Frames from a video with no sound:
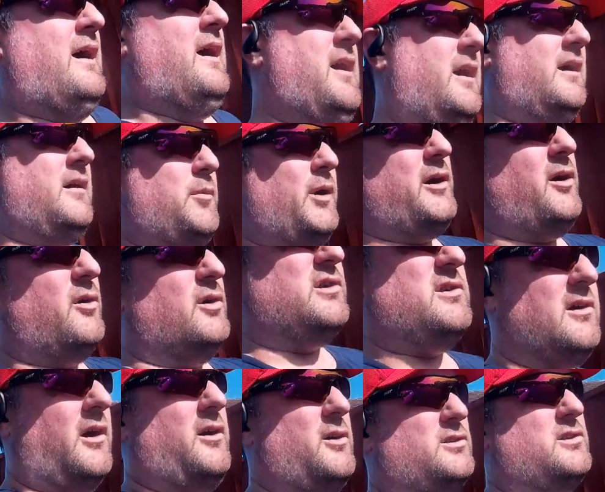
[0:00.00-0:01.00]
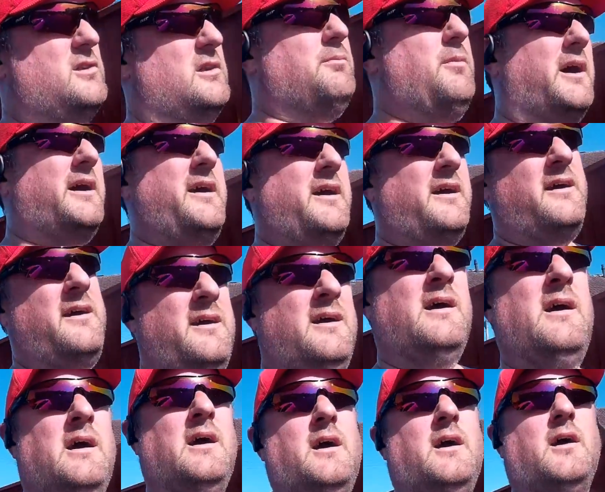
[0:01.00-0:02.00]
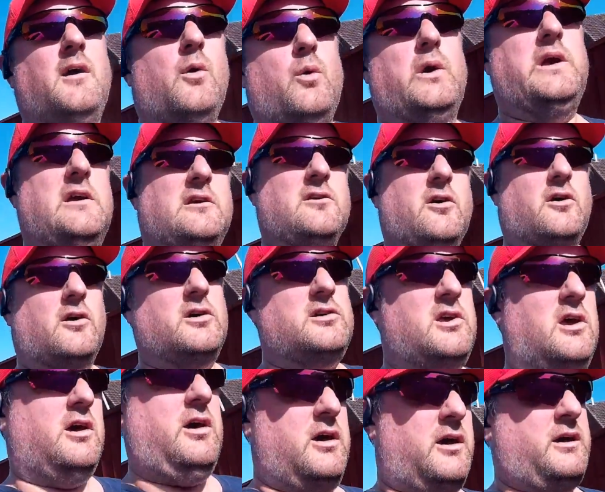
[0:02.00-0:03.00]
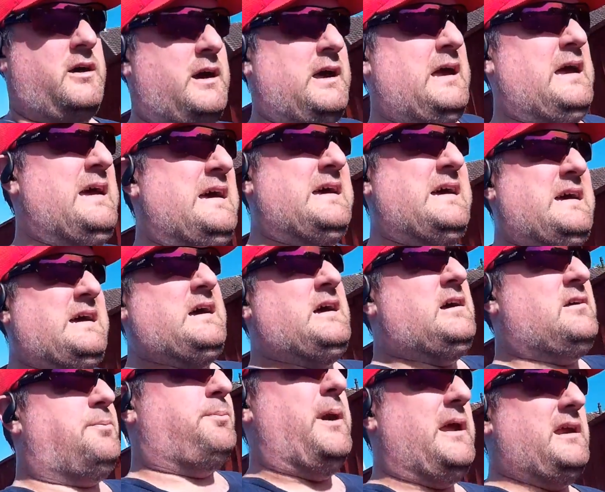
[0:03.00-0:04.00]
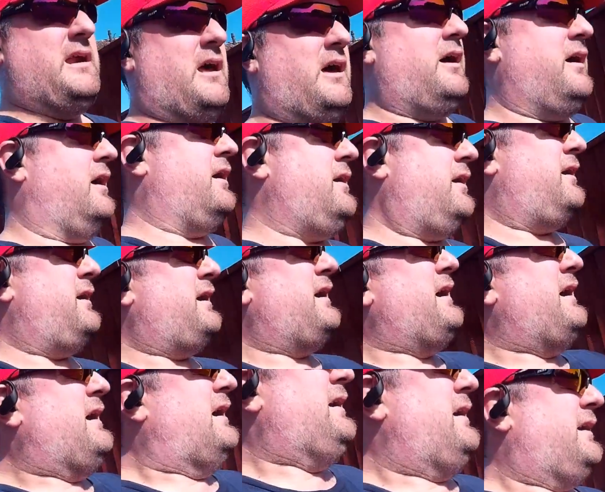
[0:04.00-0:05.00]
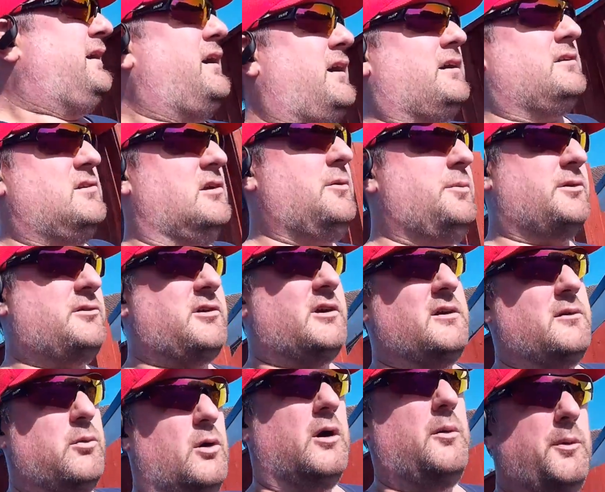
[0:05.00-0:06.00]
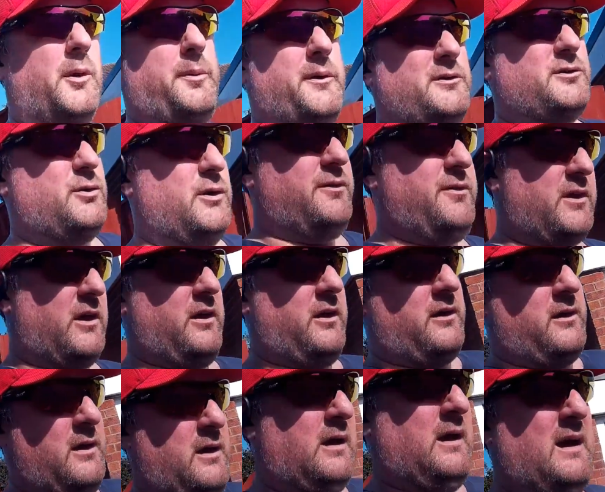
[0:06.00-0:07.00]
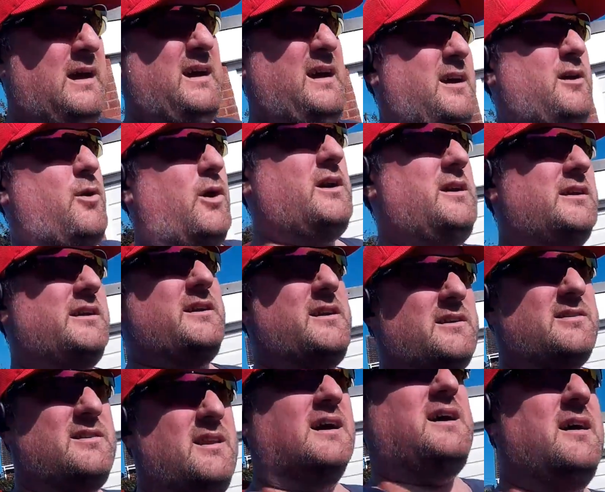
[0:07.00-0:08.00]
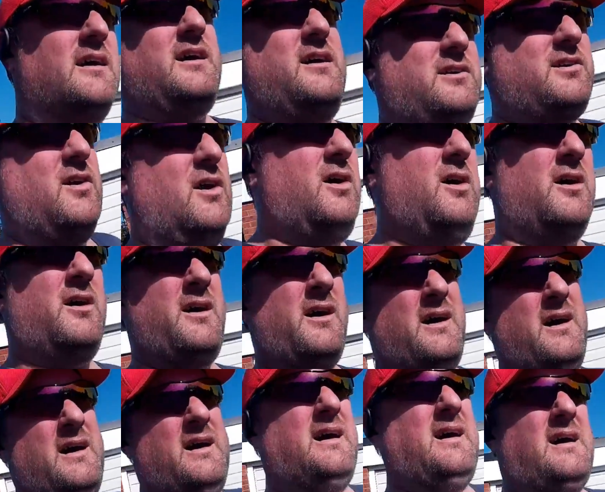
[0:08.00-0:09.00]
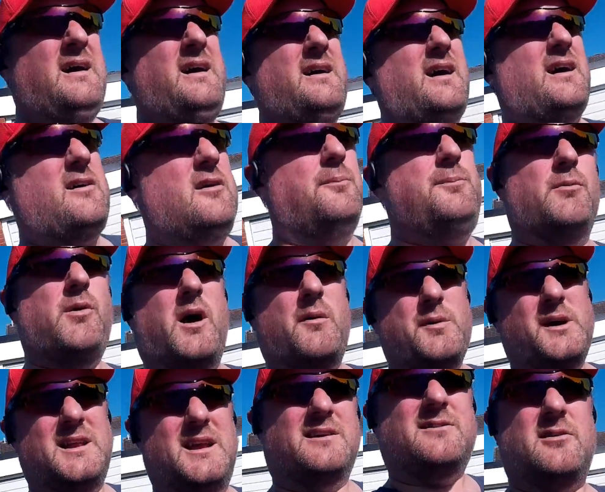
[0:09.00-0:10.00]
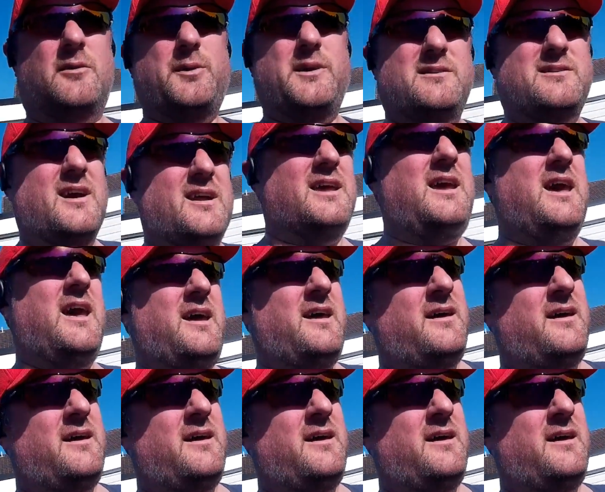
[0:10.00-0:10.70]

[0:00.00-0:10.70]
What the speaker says: I also did my week naught spin turbo trainer warm up on Zwift quite late last night, so that could be why my legs are a bit jelly.